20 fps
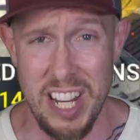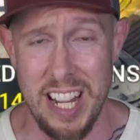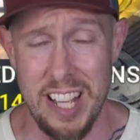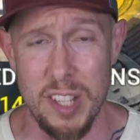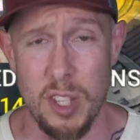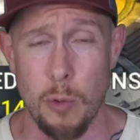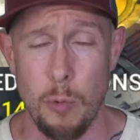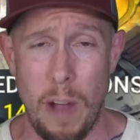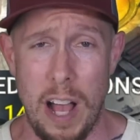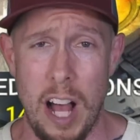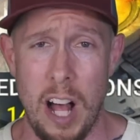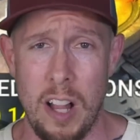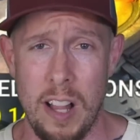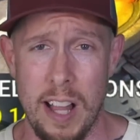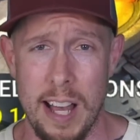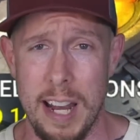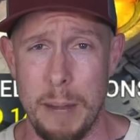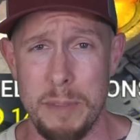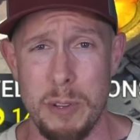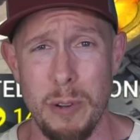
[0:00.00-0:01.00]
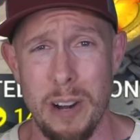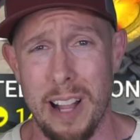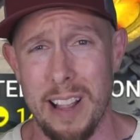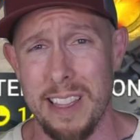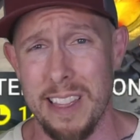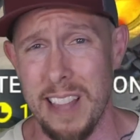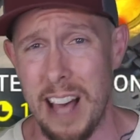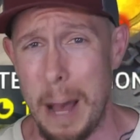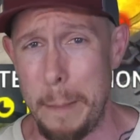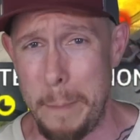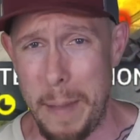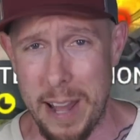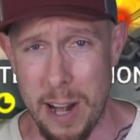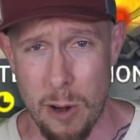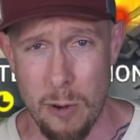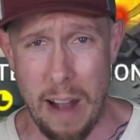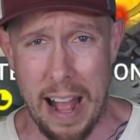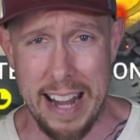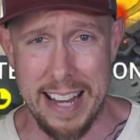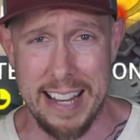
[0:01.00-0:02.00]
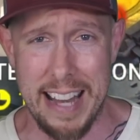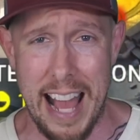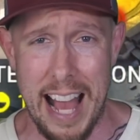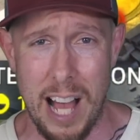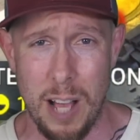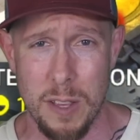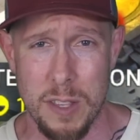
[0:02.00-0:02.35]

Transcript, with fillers: as well, and I'm doing a lot better right now.